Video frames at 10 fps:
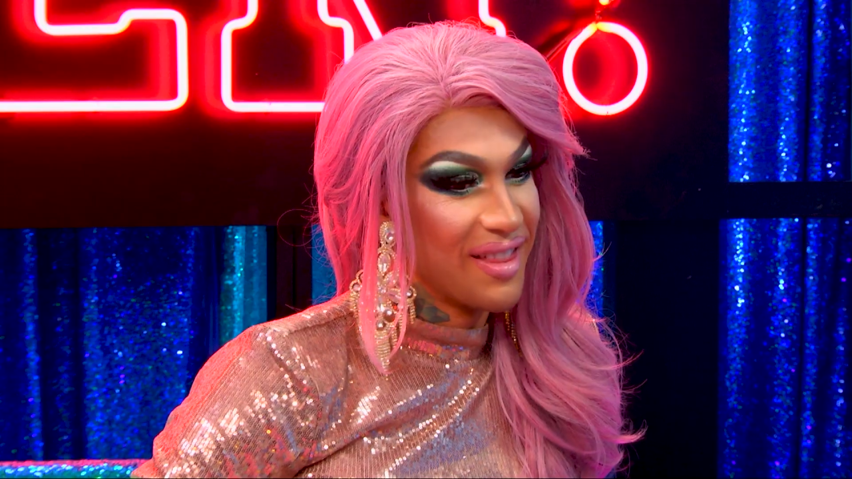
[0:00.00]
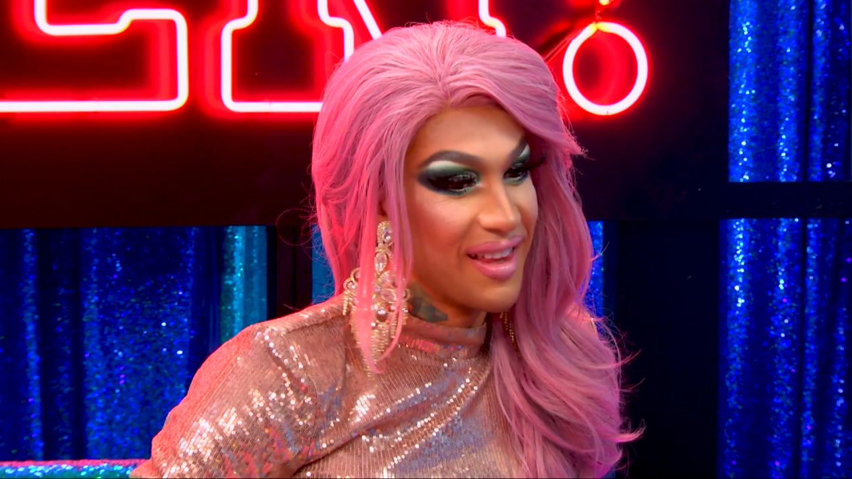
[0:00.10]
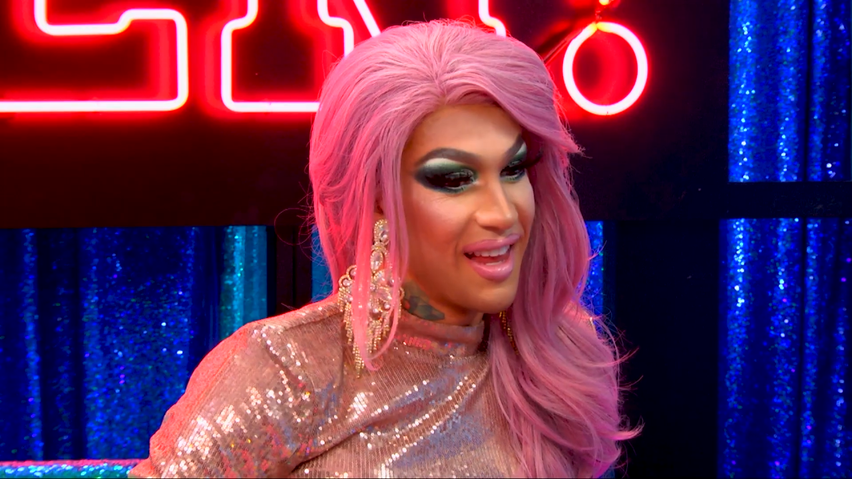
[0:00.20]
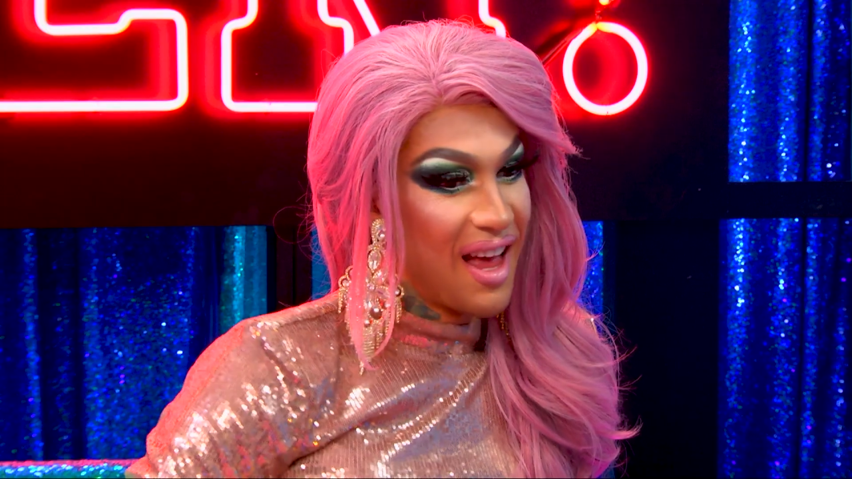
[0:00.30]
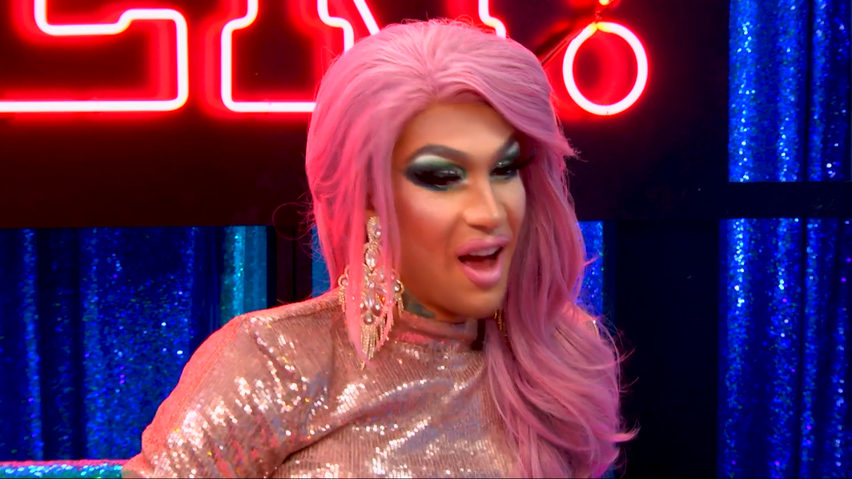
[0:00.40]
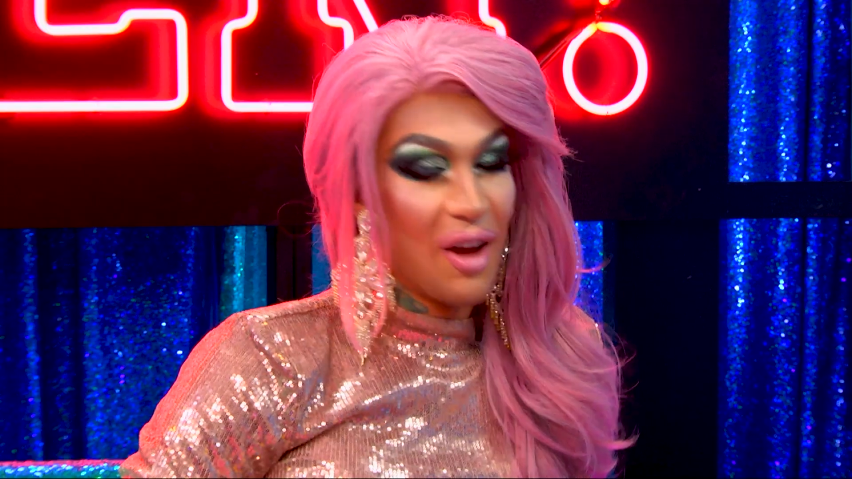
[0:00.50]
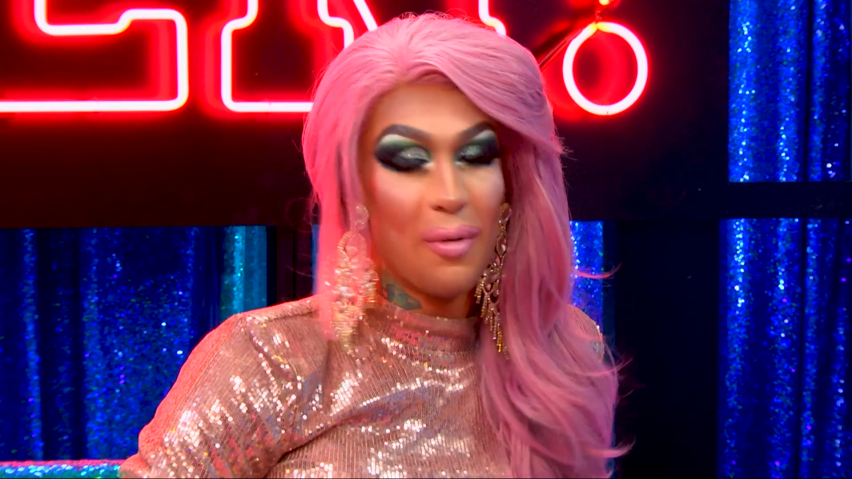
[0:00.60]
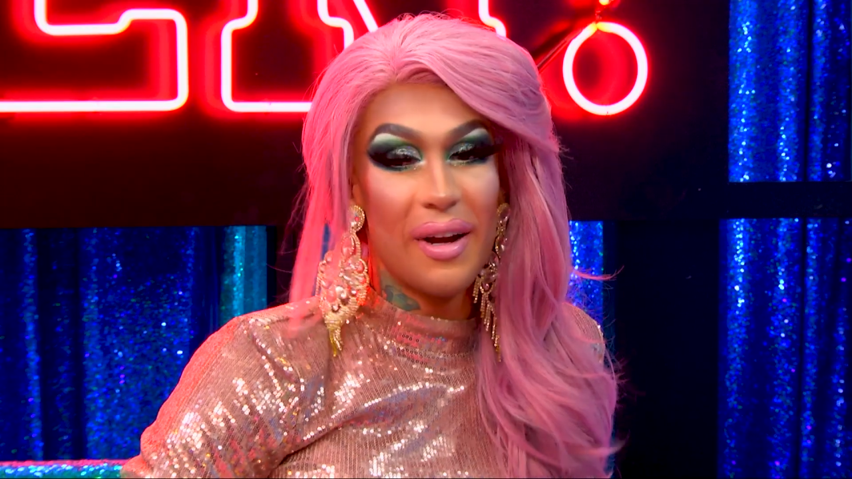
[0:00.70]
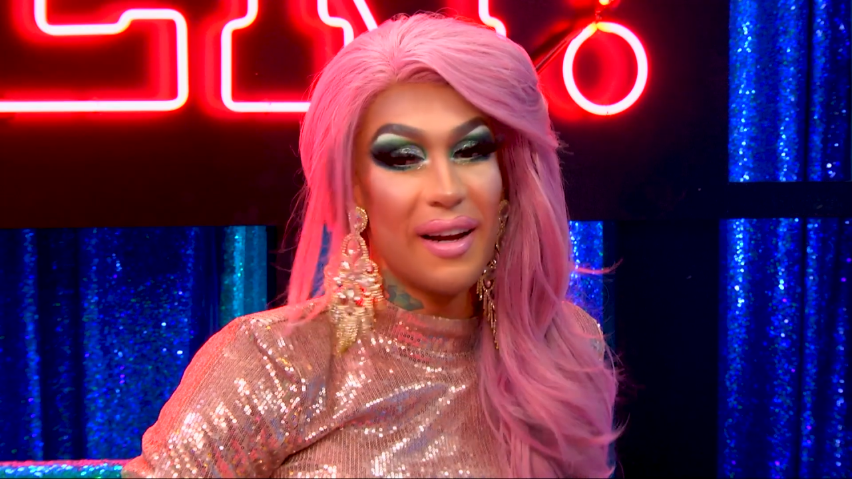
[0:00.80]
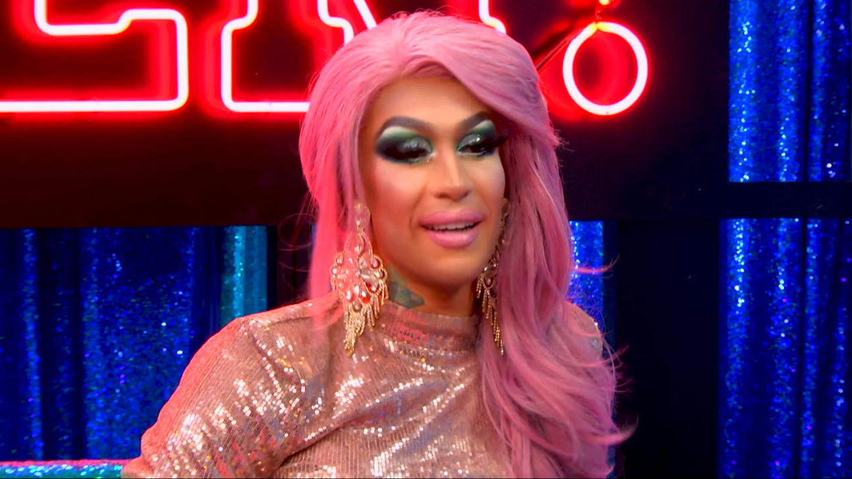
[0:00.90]
the road?
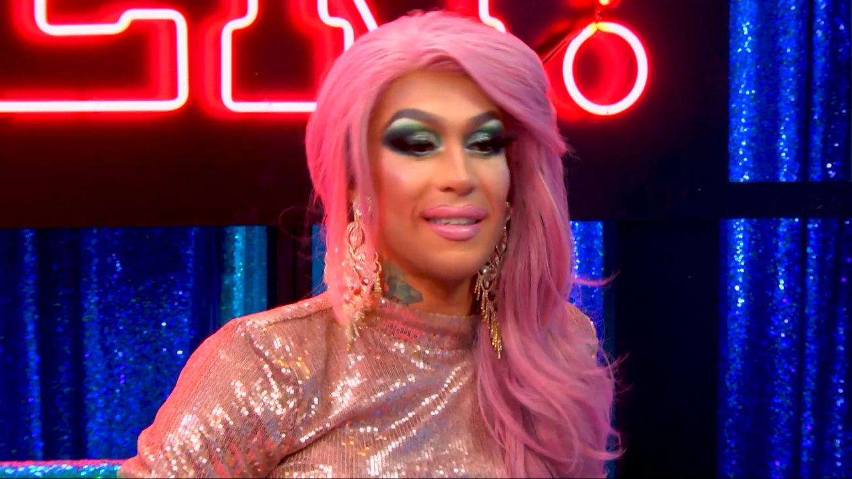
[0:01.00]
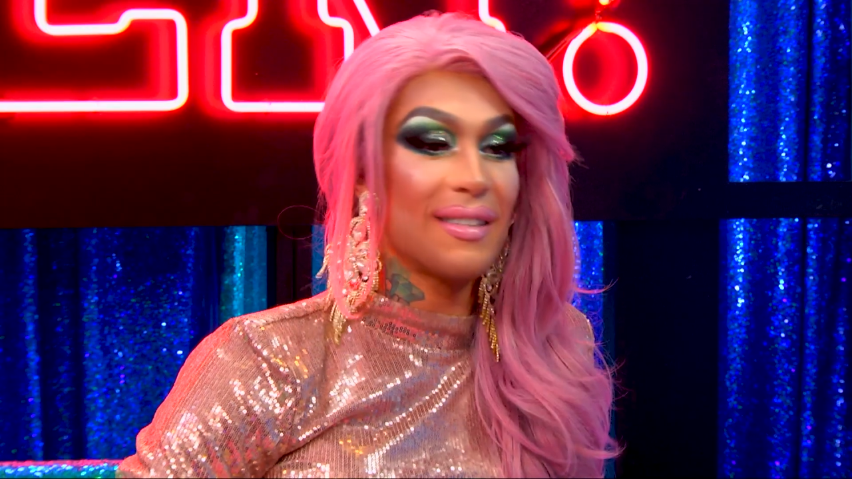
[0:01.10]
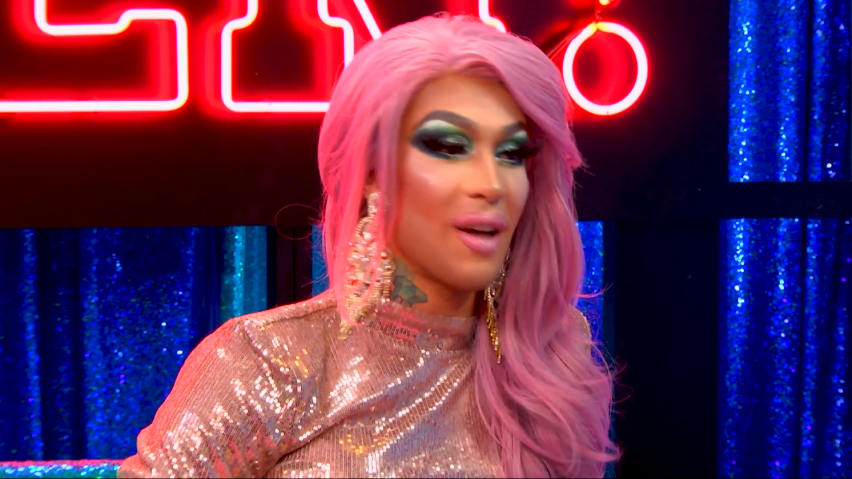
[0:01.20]
Eureka is